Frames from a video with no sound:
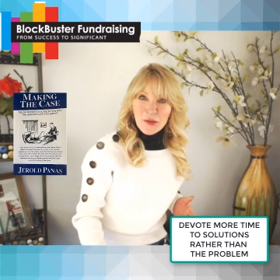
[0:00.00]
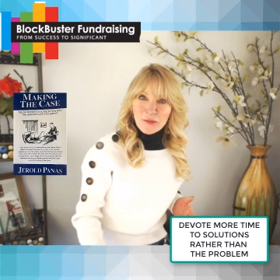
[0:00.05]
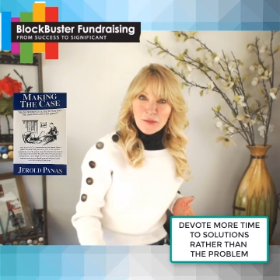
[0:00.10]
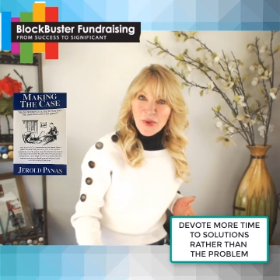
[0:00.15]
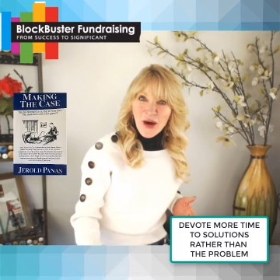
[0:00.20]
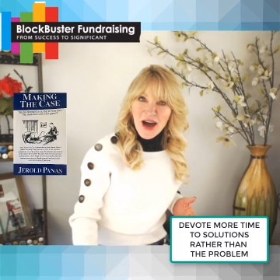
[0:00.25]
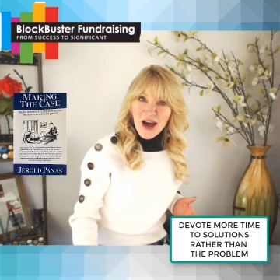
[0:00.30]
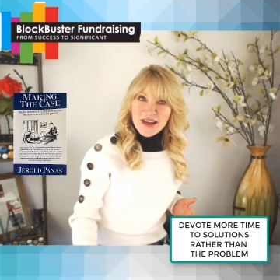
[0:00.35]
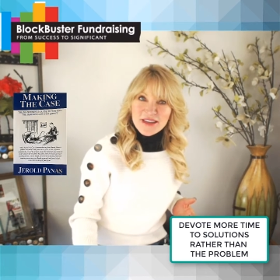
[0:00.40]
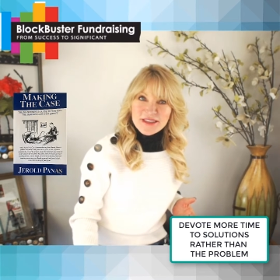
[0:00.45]

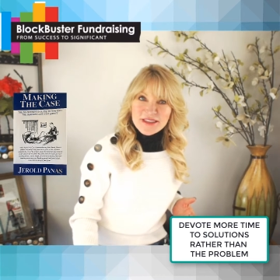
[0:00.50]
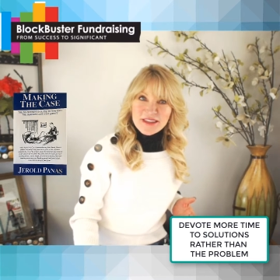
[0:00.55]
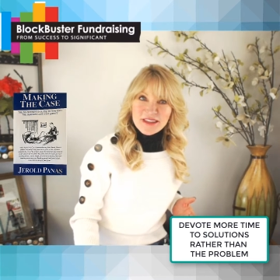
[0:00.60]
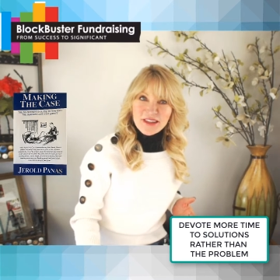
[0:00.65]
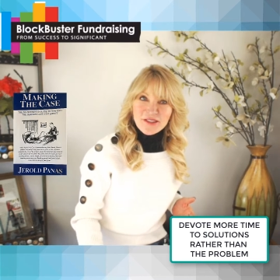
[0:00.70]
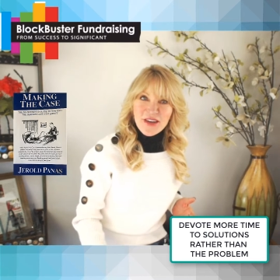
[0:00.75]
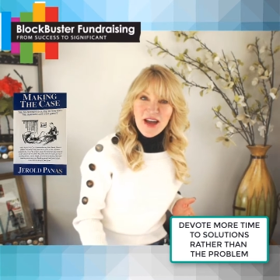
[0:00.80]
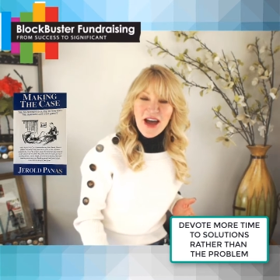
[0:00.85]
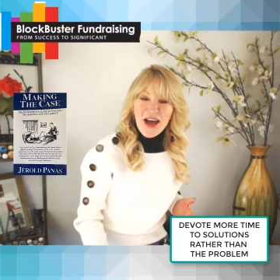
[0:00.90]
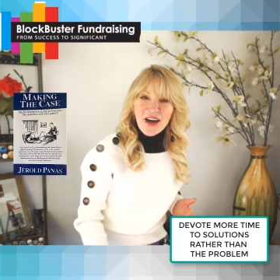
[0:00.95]

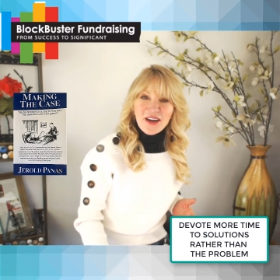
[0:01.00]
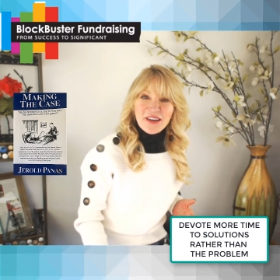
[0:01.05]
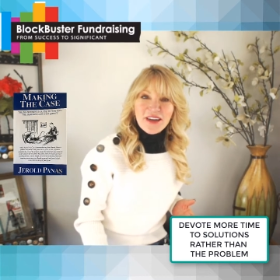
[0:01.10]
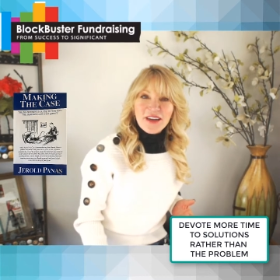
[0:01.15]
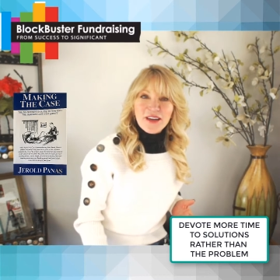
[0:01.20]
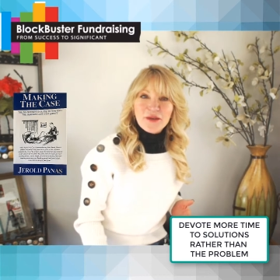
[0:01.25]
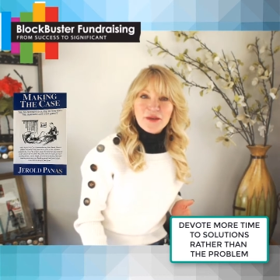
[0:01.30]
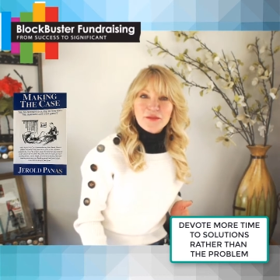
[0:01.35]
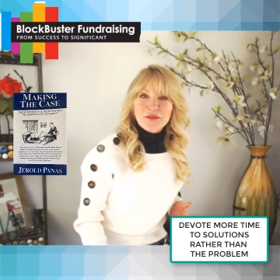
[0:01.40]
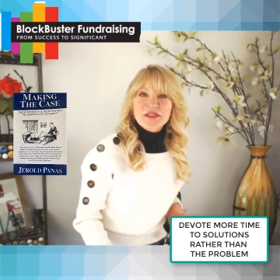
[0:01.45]
positive
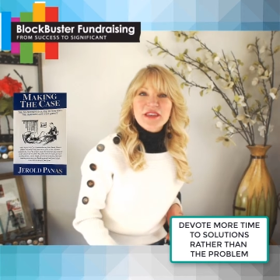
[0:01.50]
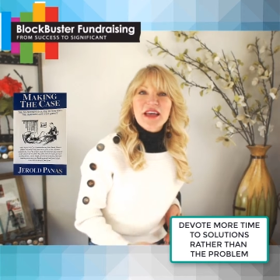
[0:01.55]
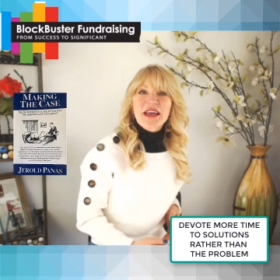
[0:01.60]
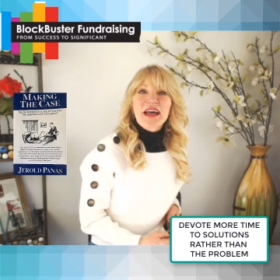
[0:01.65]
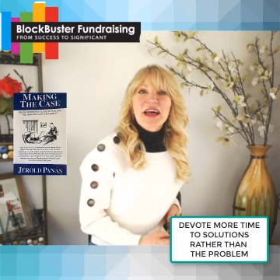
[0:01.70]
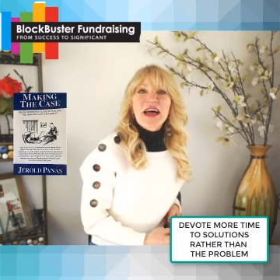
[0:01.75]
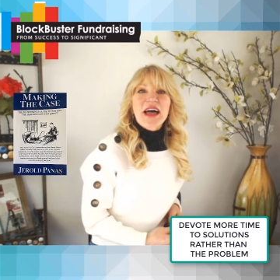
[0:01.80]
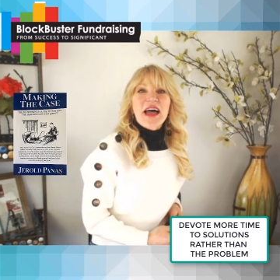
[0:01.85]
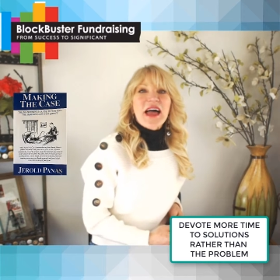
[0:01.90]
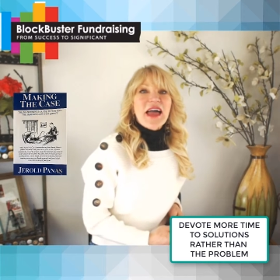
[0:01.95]
outcomes,
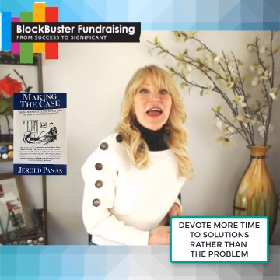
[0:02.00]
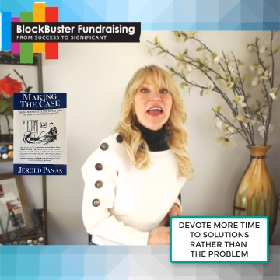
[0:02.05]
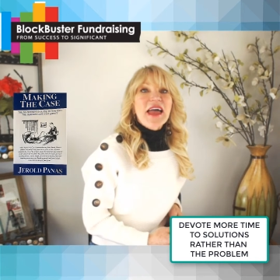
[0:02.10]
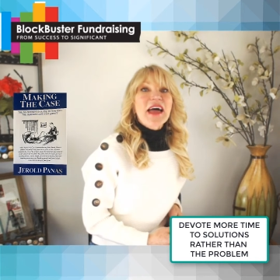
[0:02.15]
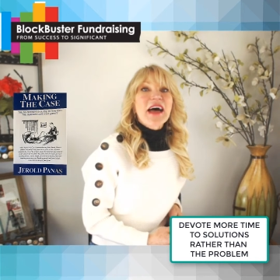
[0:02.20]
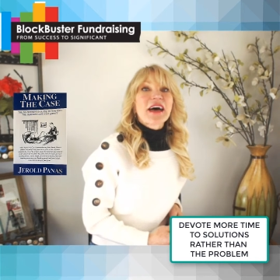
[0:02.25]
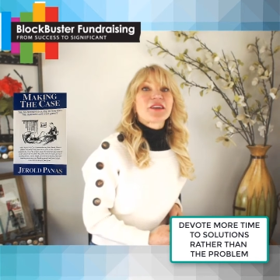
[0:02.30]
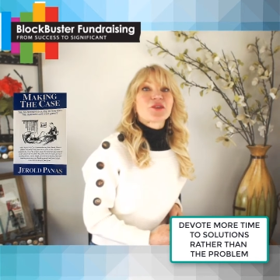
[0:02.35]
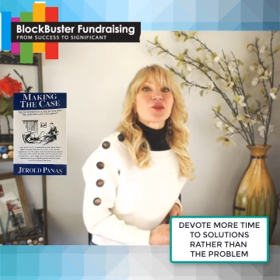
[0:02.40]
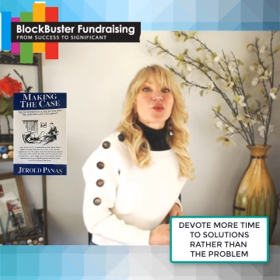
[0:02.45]

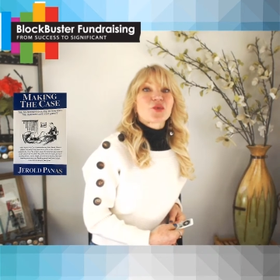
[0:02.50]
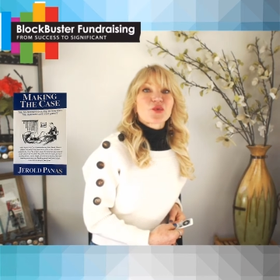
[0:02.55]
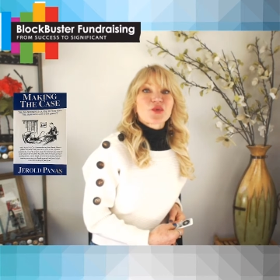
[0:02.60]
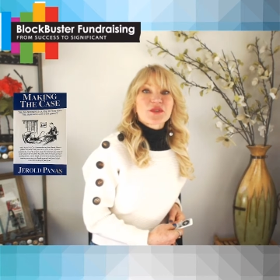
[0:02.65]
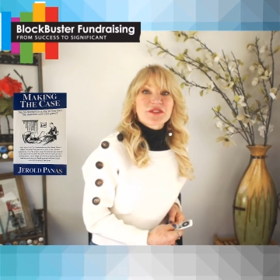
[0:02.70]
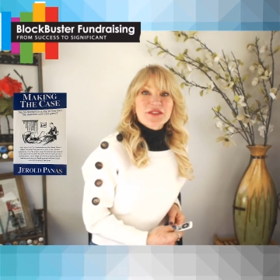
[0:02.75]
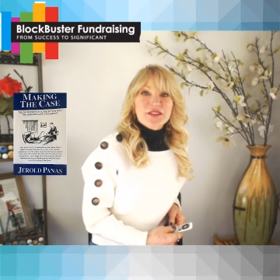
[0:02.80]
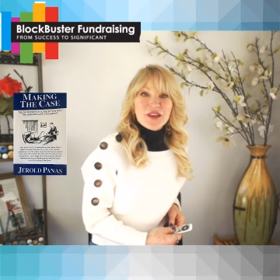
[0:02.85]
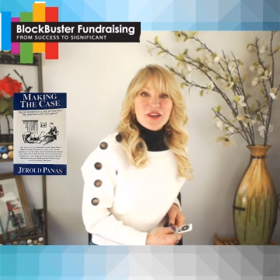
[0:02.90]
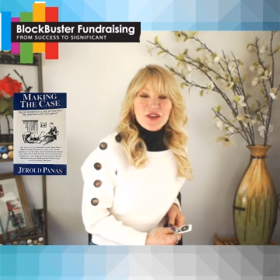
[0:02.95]
and
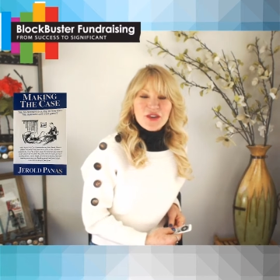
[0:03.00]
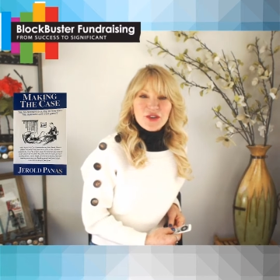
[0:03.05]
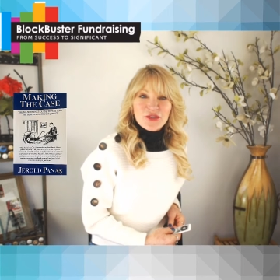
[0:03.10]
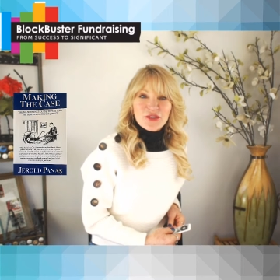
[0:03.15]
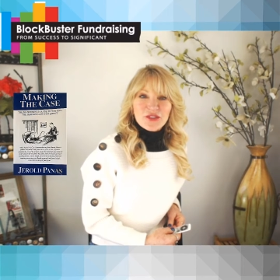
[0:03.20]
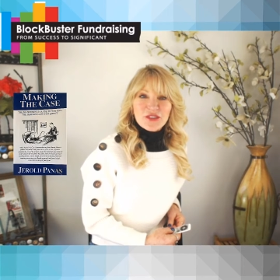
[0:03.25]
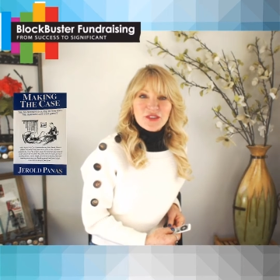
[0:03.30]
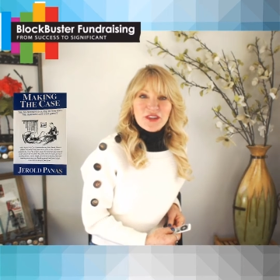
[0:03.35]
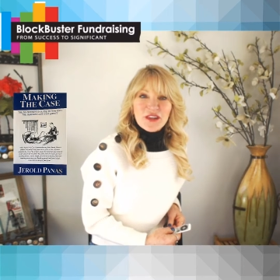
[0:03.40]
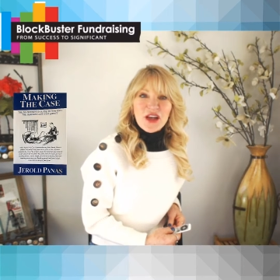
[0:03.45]

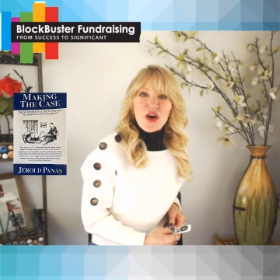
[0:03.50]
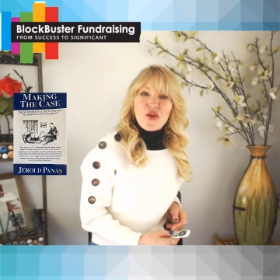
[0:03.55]
results.